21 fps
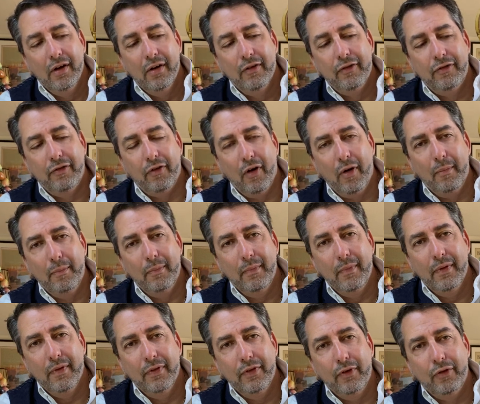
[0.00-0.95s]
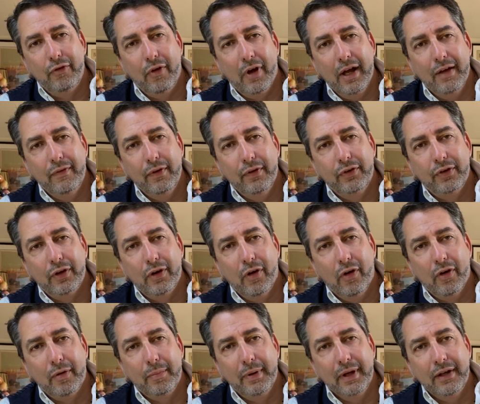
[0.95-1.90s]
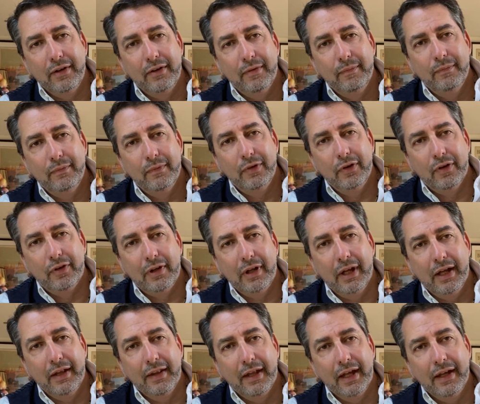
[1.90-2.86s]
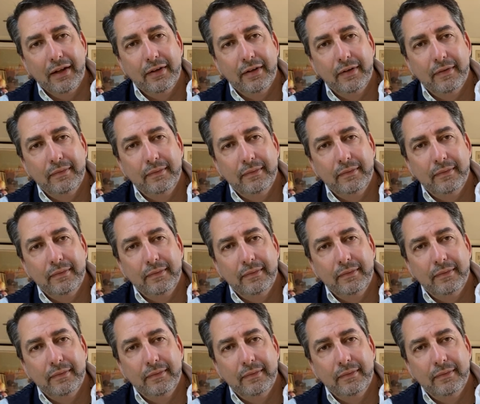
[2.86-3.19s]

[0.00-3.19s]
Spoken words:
from the driver's cockpit. Just like that.